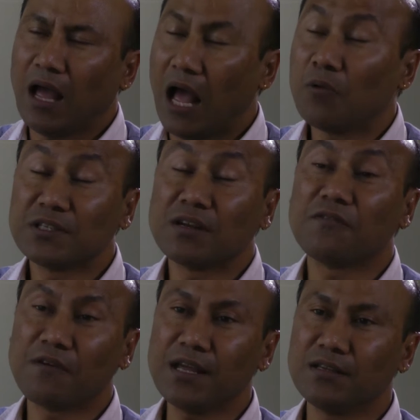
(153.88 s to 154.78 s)
I wasn't
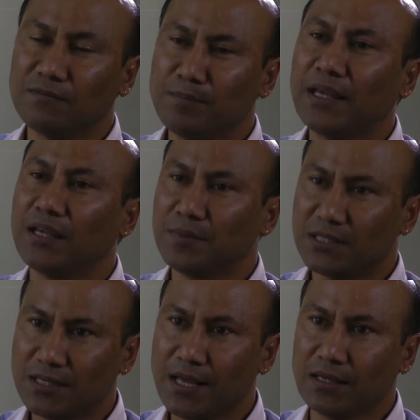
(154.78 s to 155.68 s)
afraid of making
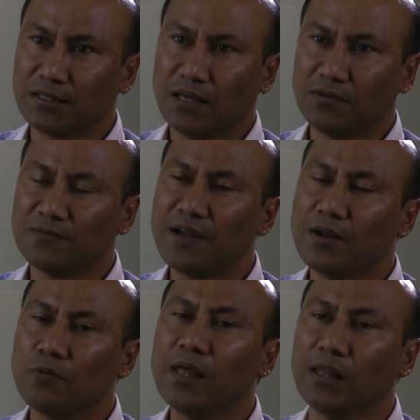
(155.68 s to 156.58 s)
mistakes. I was
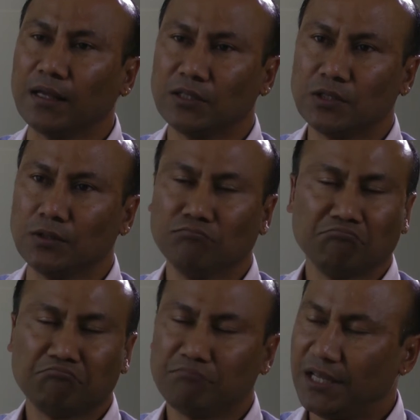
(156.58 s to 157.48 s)
very willing to
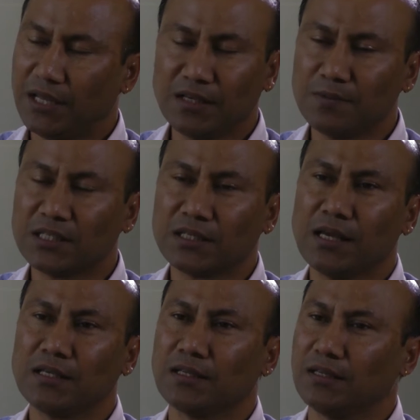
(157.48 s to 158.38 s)
make any
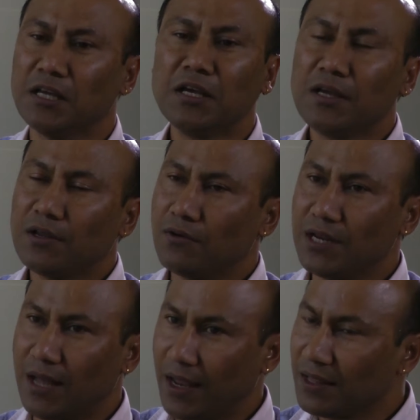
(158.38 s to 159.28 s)
mistakes and
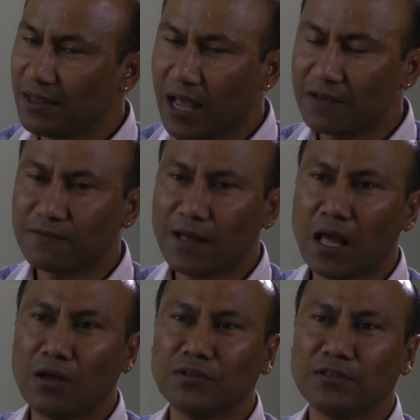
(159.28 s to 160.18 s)
read anything I
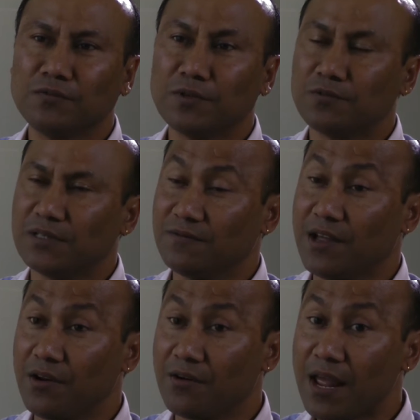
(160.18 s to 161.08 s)
found, which was
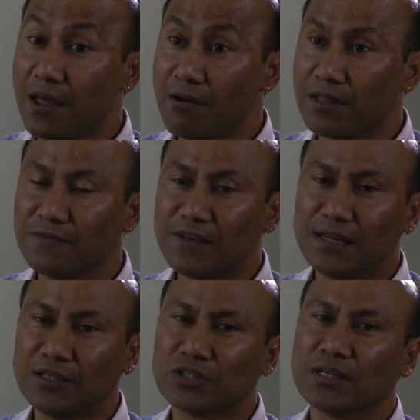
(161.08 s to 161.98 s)
very rare in the
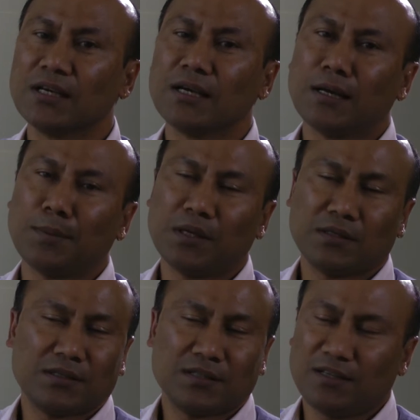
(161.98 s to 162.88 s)
village.
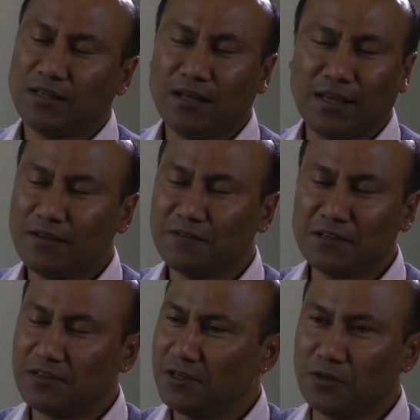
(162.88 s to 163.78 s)
But like
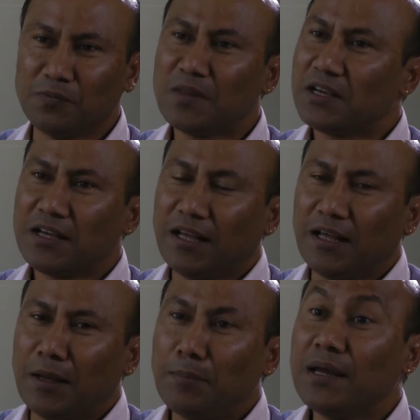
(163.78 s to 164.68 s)
even, you know,
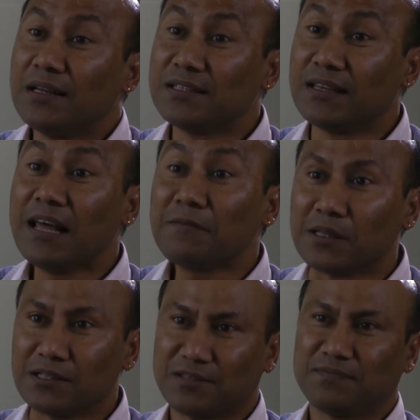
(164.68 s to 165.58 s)
medicine
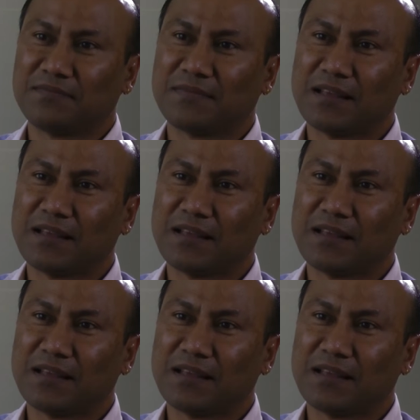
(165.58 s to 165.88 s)
levels,